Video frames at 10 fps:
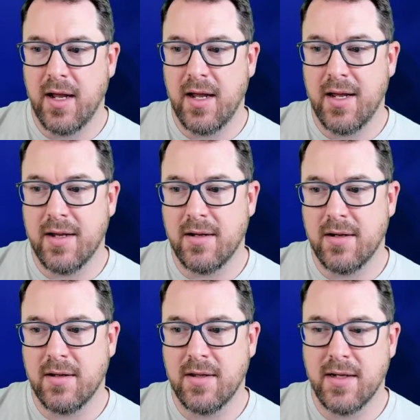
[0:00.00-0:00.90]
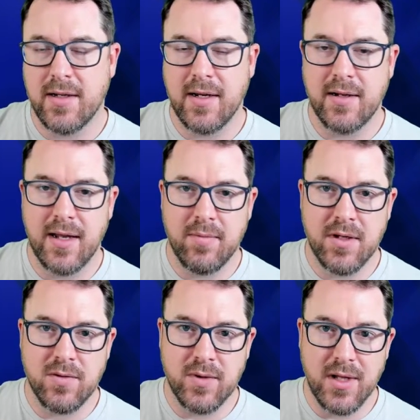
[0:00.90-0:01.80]
and they take
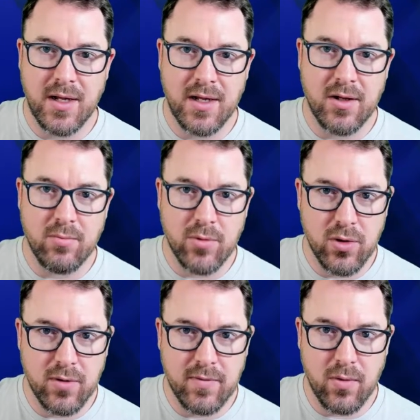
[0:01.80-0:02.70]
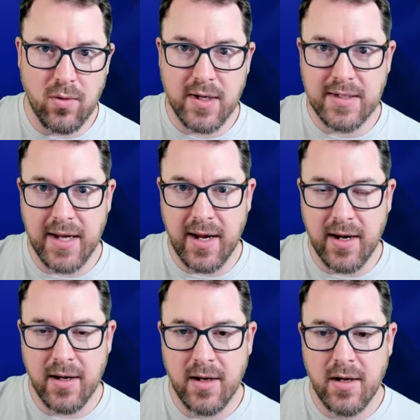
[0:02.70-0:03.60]
damage when they either move or attack.